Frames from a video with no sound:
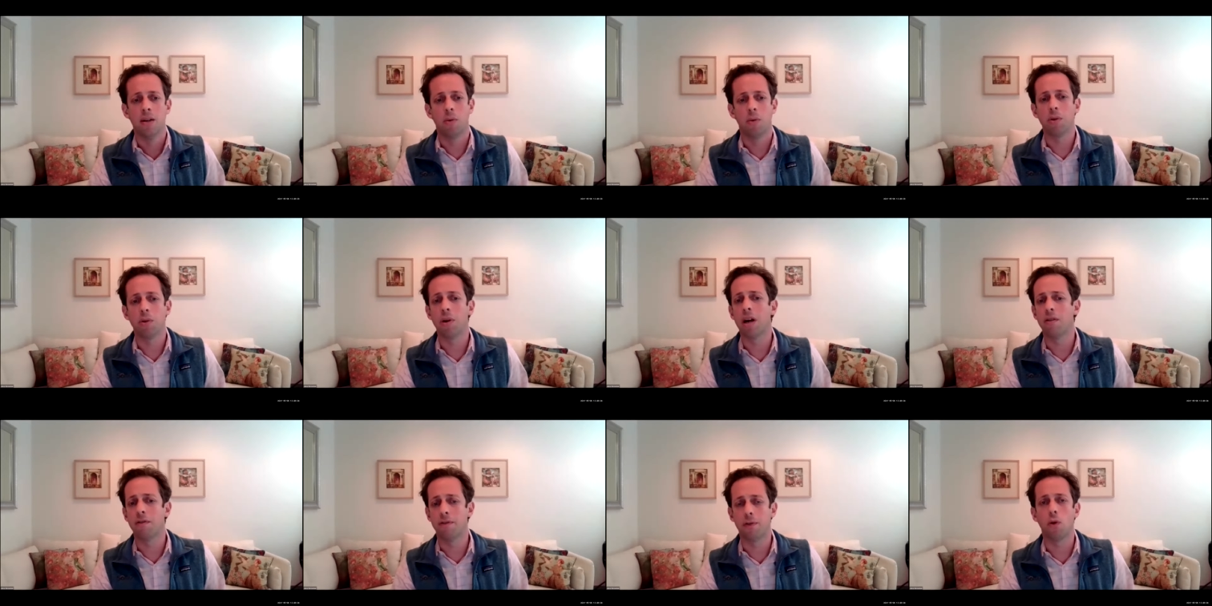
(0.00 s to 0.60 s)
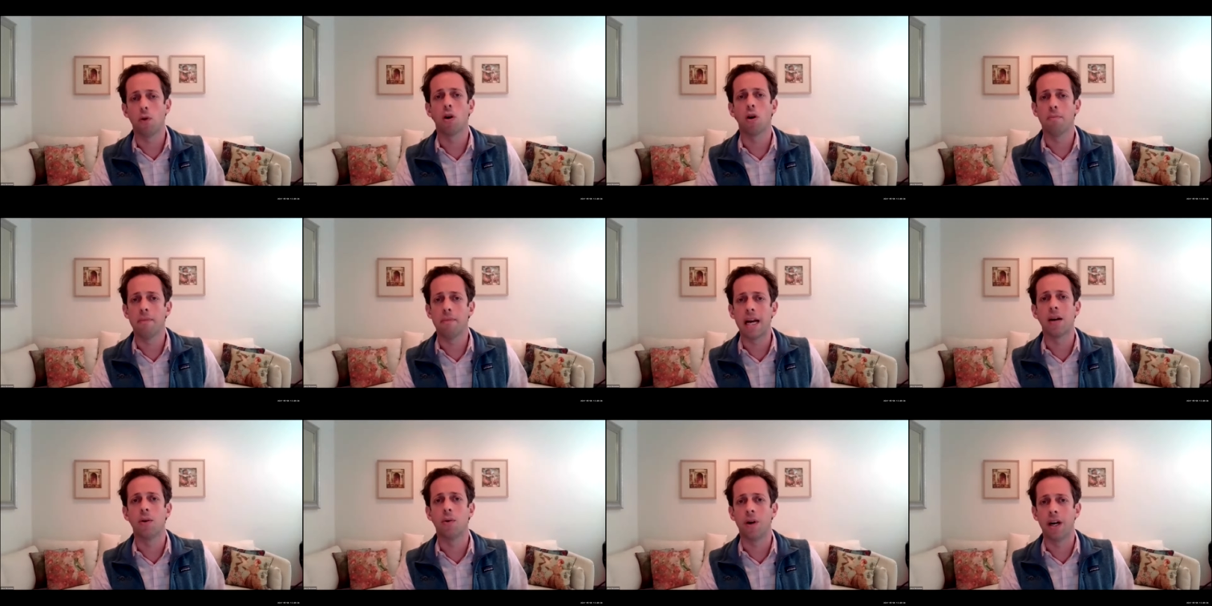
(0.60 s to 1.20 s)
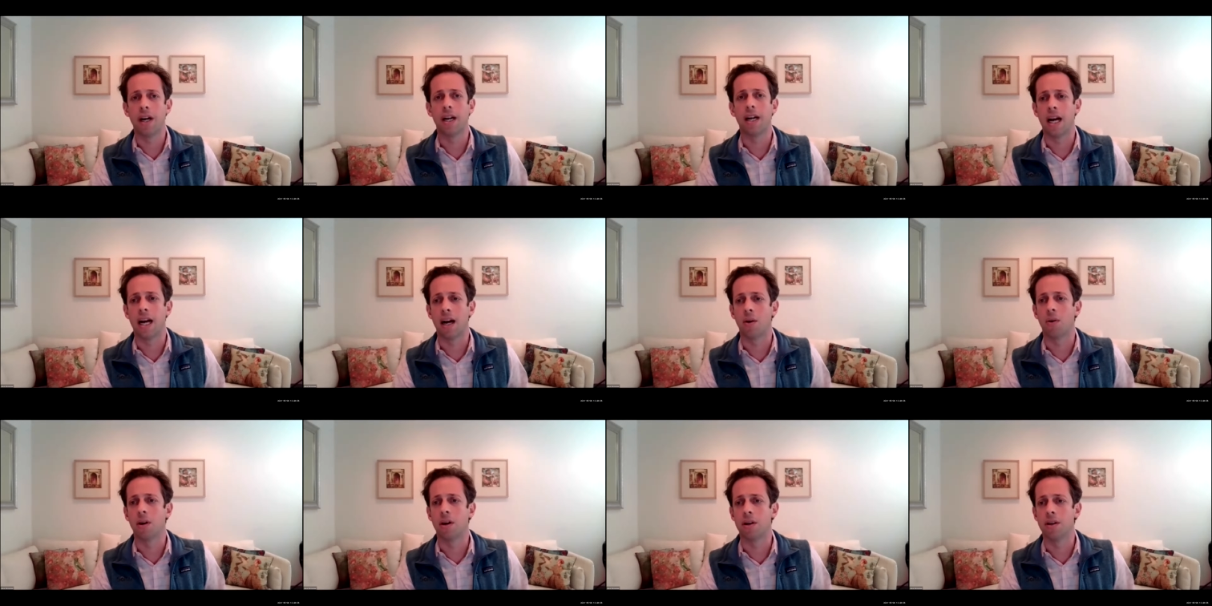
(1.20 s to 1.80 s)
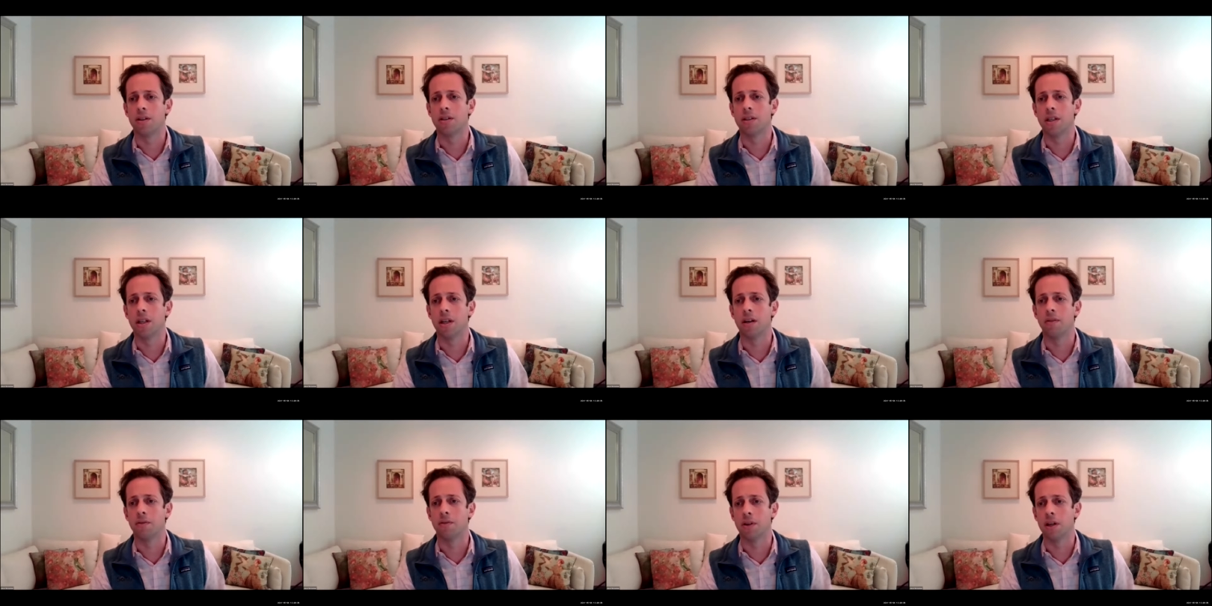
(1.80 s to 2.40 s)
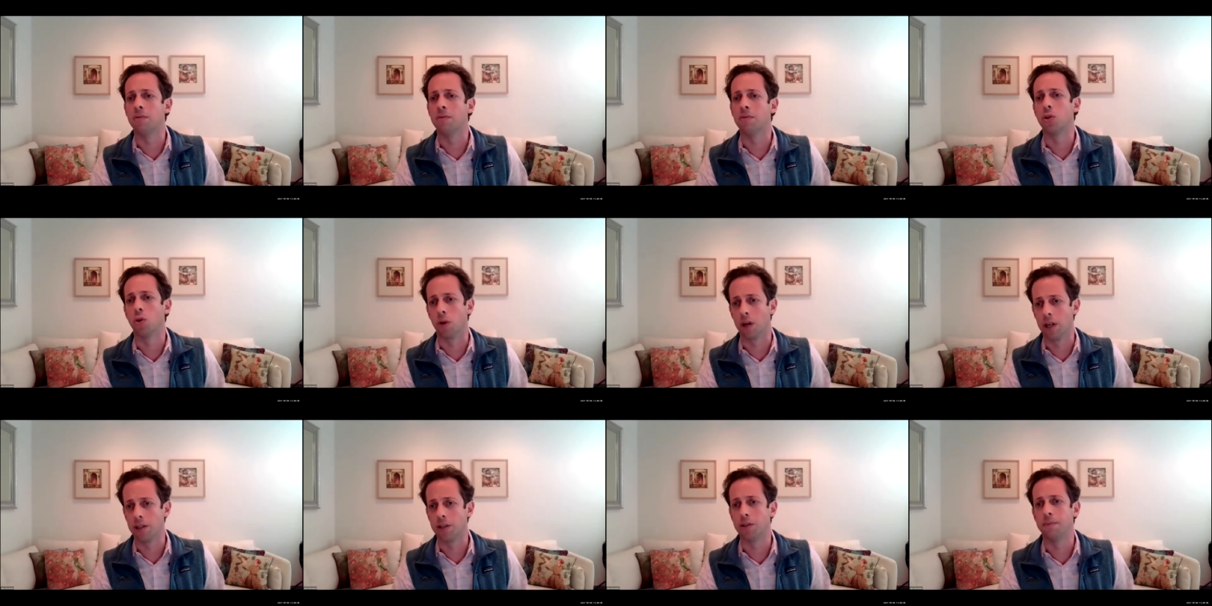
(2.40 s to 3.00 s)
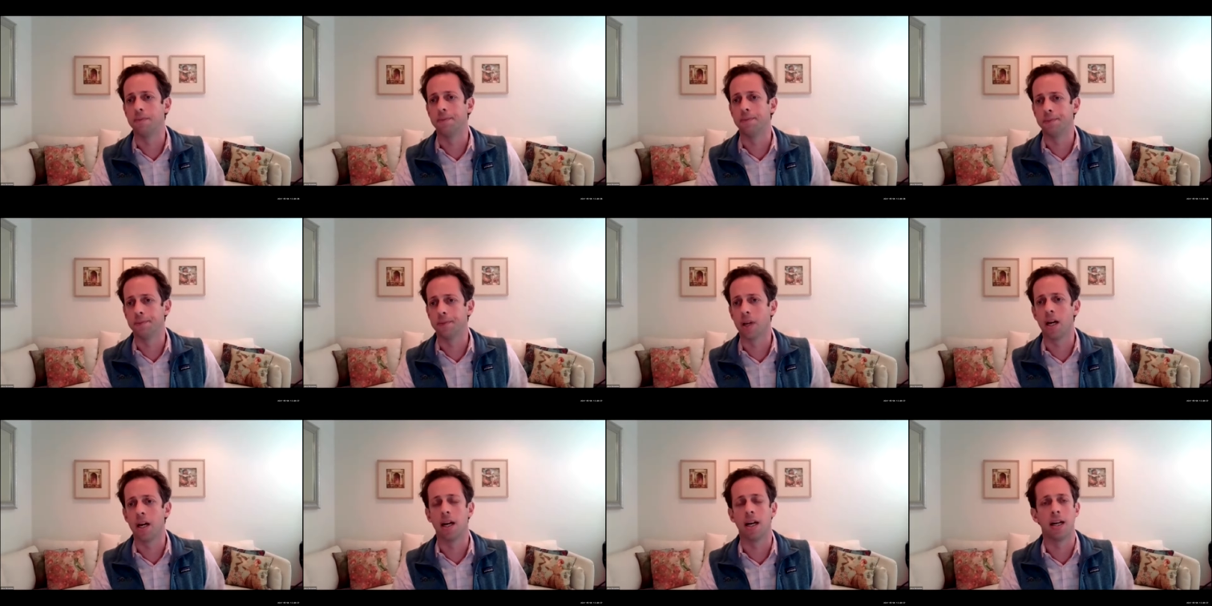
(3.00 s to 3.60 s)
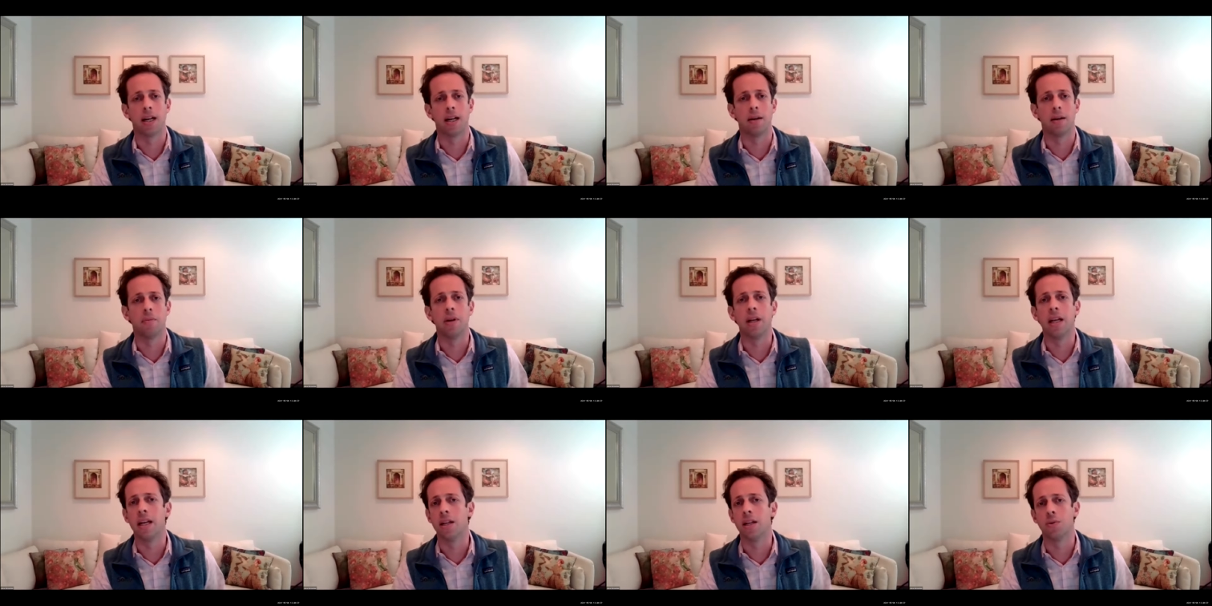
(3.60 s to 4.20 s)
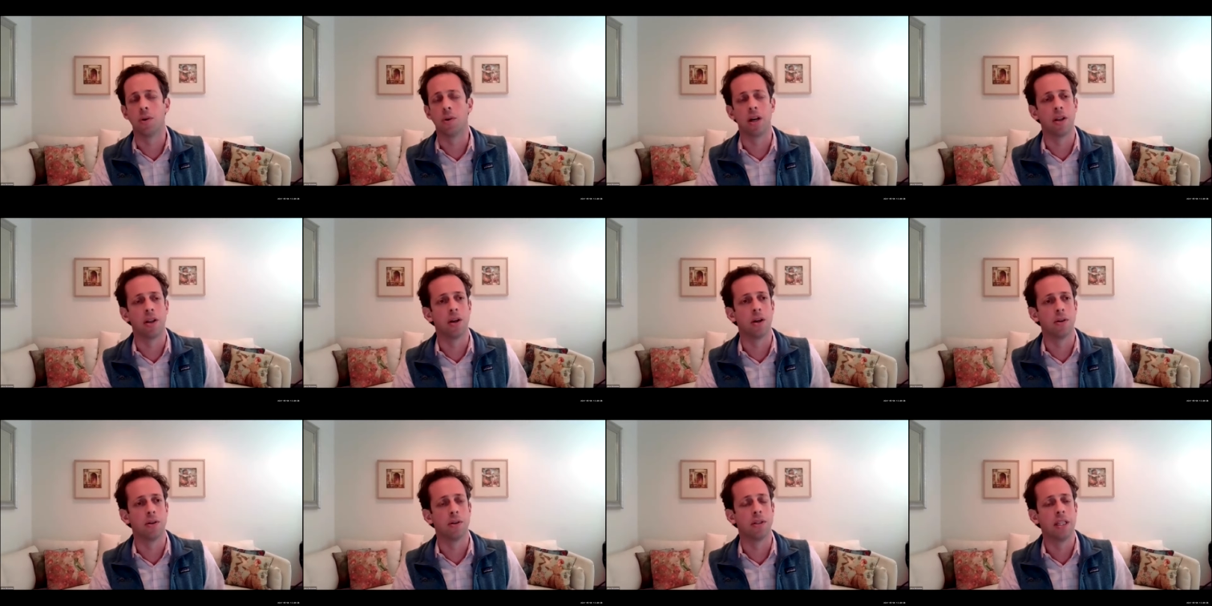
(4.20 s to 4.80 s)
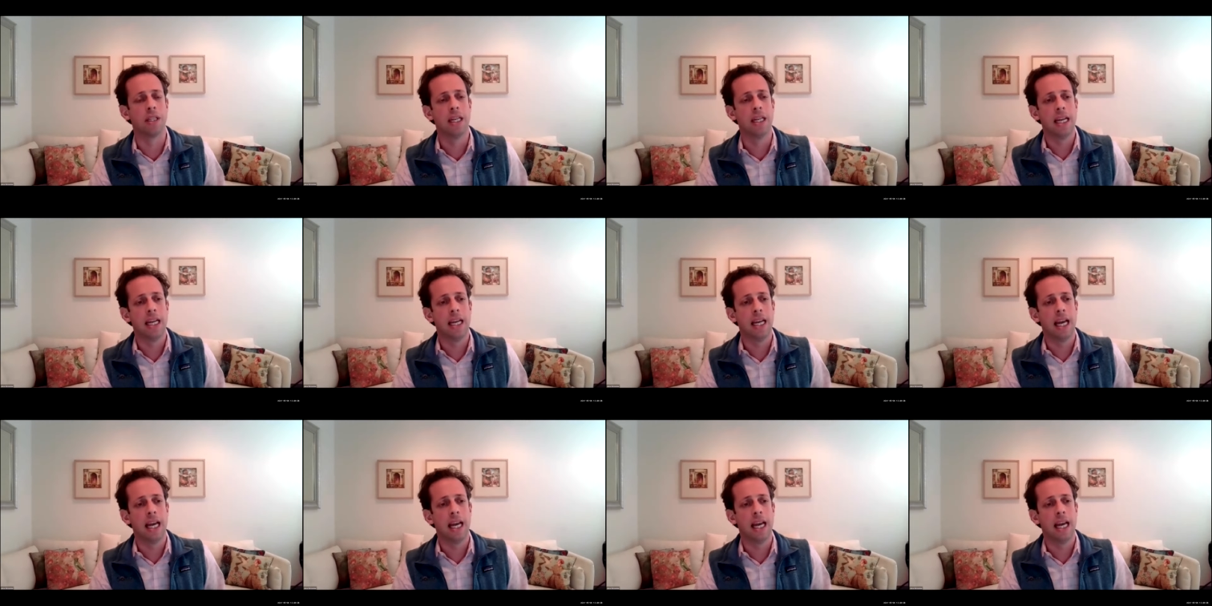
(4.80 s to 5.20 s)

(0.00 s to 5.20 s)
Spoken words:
with around 4 megawatt hours of storage in each one of those.